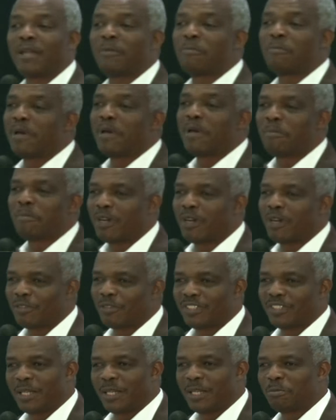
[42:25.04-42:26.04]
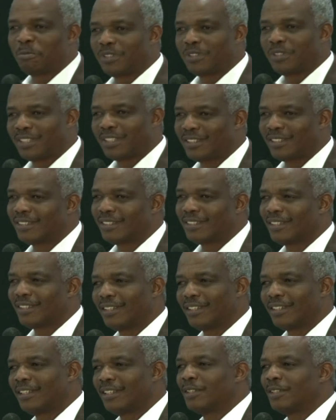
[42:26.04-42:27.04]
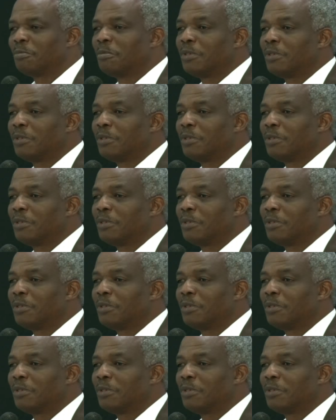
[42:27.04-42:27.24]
a member of the MPC, it